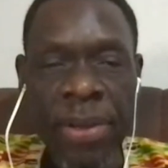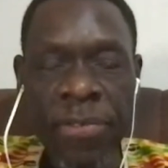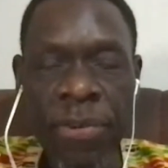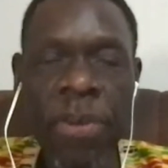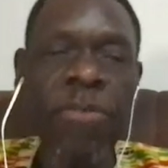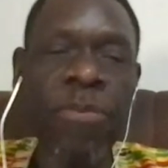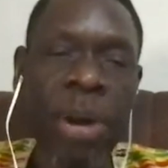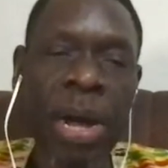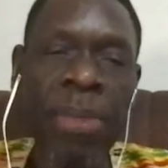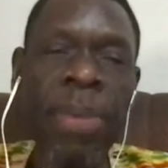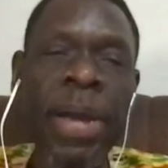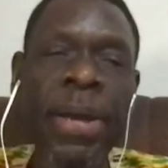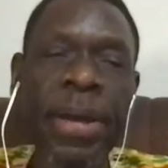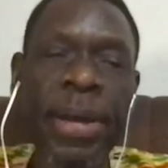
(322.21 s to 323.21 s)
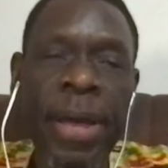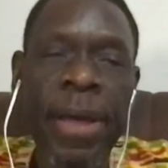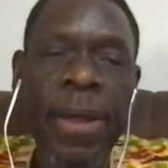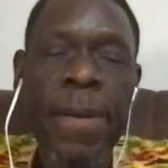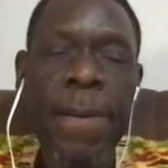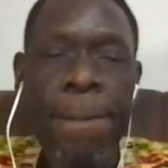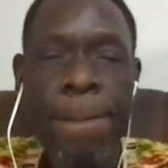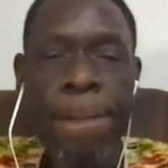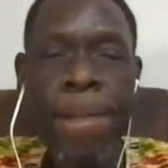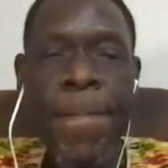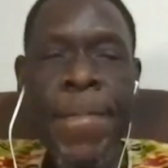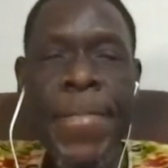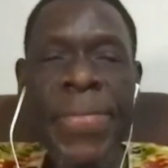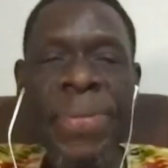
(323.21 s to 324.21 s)
So he's brought back again
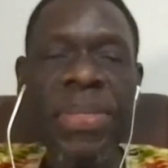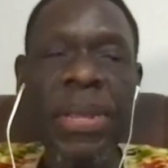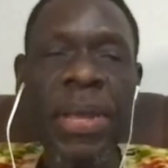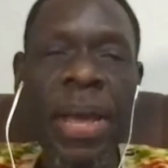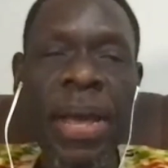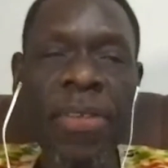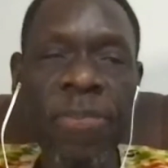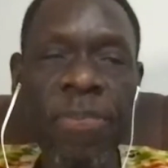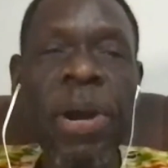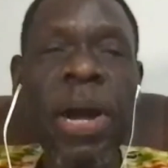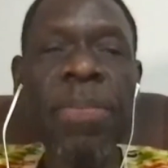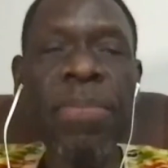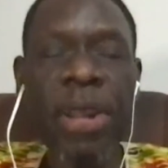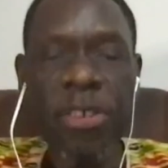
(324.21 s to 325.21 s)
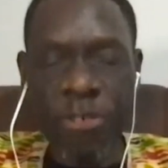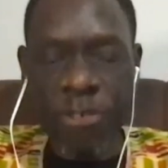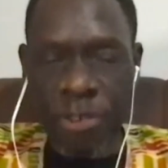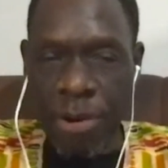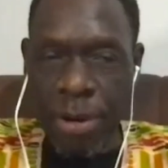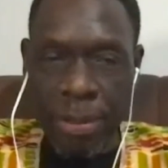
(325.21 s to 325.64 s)
as prime minister.